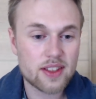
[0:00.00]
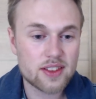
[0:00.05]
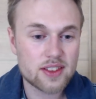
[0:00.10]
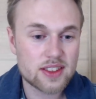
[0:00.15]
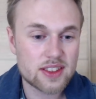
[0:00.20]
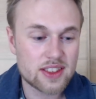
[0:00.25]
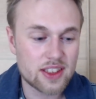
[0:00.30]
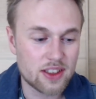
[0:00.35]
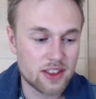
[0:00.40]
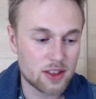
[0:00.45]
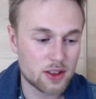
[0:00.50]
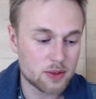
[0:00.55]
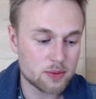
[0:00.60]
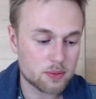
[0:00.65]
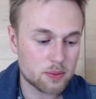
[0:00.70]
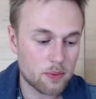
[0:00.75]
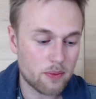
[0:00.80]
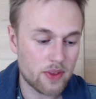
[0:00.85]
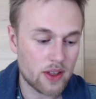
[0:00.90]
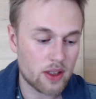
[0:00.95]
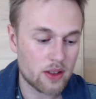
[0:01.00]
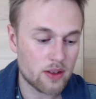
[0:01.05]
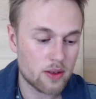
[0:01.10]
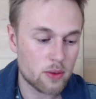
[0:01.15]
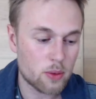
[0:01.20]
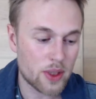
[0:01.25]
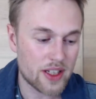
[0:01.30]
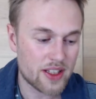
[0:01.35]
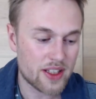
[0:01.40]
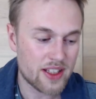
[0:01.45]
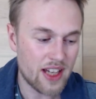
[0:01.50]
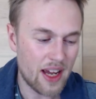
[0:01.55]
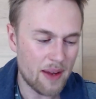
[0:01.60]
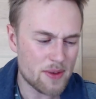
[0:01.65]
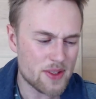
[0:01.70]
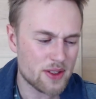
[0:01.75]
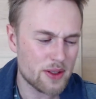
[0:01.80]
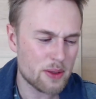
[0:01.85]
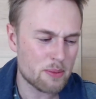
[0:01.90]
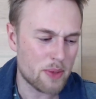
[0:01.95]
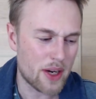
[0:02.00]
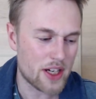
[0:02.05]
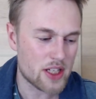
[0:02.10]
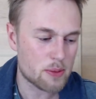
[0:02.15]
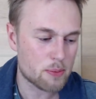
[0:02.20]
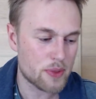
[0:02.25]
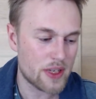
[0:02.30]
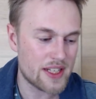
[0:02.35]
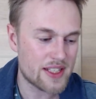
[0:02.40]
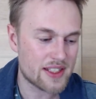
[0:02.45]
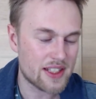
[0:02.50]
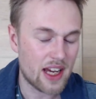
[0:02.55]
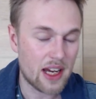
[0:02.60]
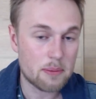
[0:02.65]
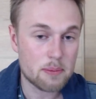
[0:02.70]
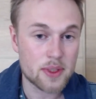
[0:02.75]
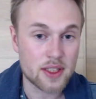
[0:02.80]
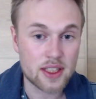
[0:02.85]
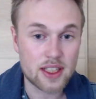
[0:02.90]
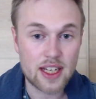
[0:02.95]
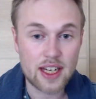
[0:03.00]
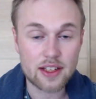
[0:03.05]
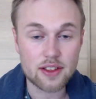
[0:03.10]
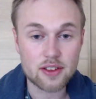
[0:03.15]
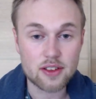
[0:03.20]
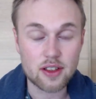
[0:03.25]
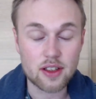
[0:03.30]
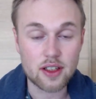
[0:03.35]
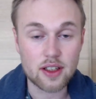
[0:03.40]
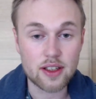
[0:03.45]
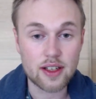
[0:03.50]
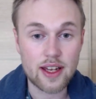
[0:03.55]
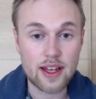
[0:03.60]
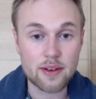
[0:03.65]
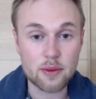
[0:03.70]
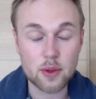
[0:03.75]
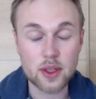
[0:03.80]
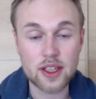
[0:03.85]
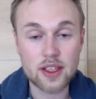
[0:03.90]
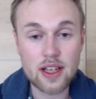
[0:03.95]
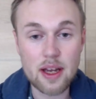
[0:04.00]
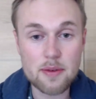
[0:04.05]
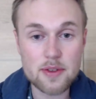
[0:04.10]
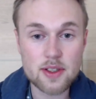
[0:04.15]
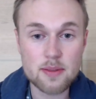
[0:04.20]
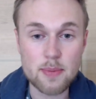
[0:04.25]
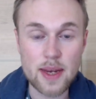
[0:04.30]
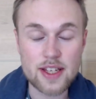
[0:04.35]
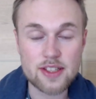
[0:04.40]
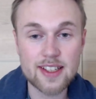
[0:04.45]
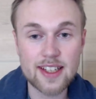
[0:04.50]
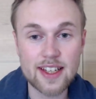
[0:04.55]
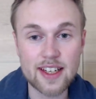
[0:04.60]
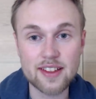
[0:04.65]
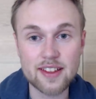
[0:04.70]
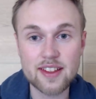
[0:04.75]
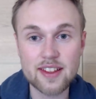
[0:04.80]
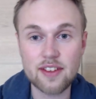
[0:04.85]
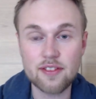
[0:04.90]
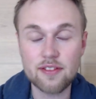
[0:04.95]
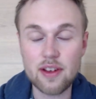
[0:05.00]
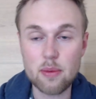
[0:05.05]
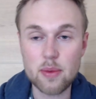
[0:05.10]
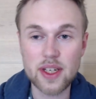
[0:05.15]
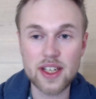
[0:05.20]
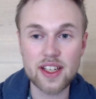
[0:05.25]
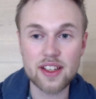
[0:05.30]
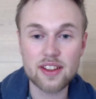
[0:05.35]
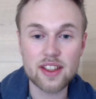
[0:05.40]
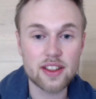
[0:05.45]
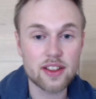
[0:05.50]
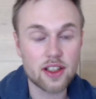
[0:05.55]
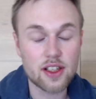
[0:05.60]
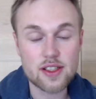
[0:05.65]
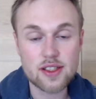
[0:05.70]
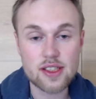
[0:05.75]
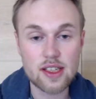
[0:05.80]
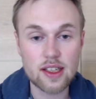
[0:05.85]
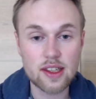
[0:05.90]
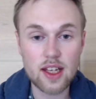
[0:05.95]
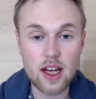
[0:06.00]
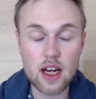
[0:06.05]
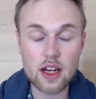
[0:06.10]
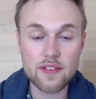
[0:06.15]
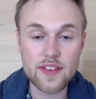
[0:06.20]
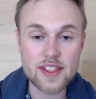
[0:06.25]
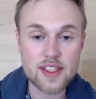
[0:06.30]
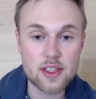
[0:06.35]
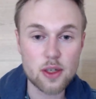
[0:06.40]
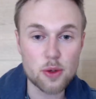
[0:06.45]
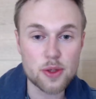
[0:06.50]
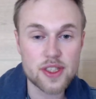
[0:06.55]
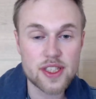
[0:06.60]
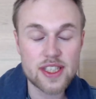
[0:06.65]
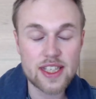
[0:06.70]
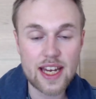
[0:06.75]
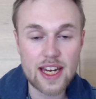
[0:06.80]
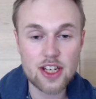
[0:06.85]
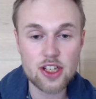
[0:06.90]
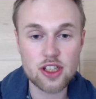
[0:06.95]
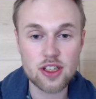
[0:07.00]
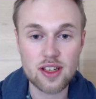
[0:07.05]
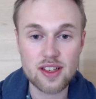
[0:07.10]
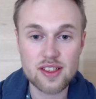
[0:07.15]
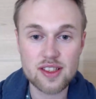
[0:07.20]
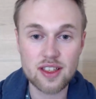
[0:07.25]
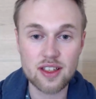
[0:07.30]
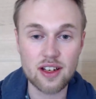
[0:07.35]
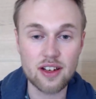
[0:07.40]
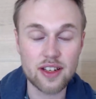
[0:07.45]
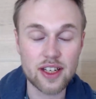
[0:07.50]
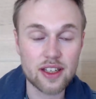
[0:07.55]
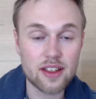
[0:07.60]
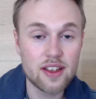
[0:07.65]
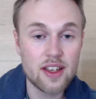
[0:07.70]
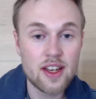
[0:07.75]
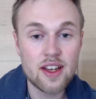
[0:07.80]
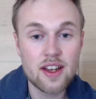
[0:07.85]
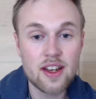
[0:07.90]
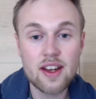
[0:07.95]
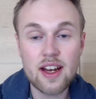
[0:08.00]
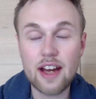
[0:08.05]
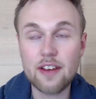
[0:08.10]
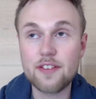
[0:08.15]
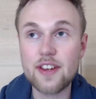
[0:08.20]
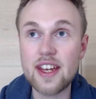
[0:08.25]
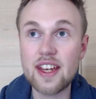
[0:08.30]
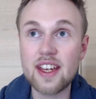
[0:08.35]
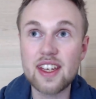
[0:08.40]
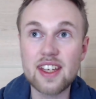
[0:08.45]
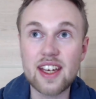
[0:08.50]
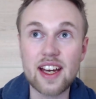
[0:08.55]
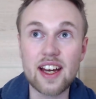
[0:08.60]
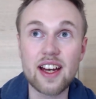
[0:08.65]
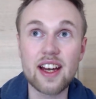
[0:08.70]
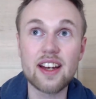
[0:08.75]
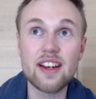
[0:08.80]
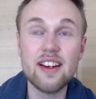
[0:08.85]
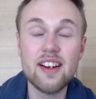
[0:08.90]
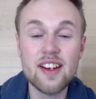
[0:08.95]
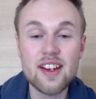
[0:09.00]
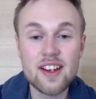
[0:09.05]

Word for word: So when it comes to the Myers-Briggs type indicator and when it comes to masculinity and femininity, there's a lot of associations, you know, like, I think uh,